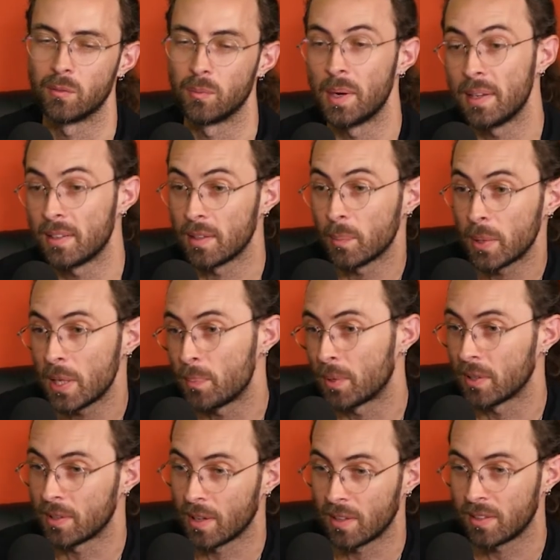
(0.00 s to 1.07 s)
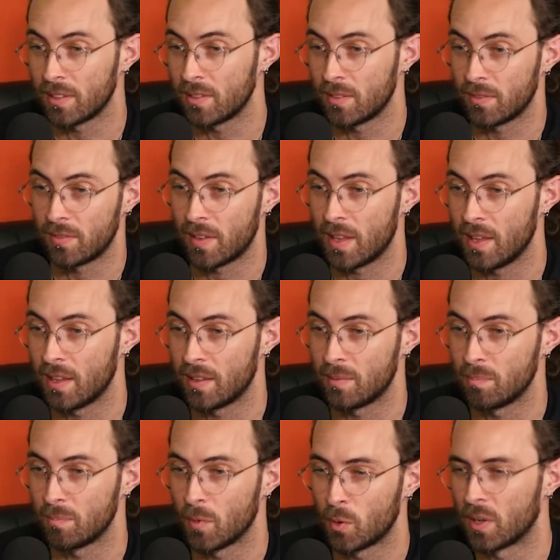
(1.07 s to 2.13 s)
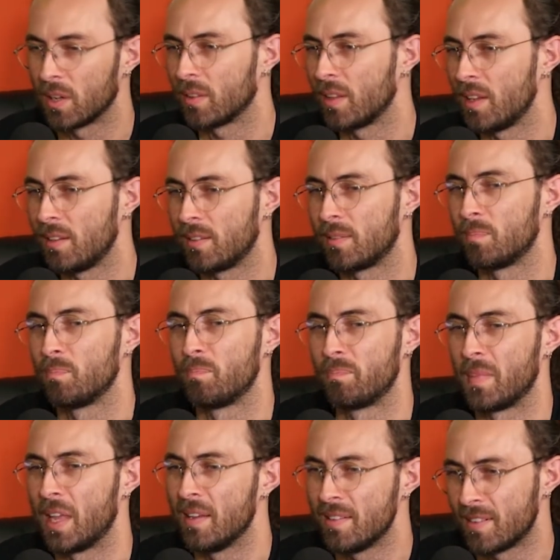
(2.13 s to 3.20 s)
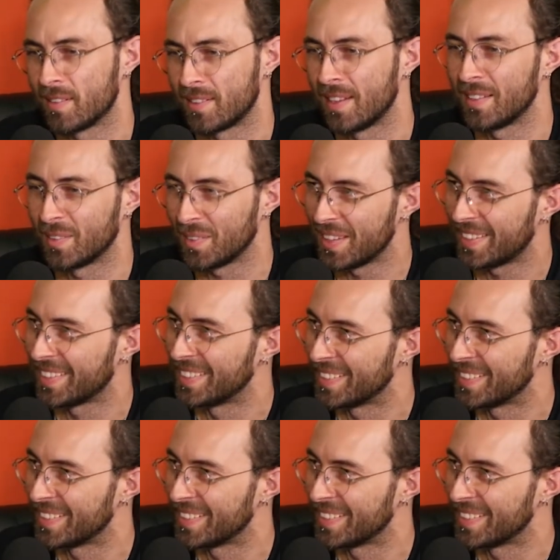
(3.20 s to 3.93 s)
reasonably productive and, or at least interesting to listen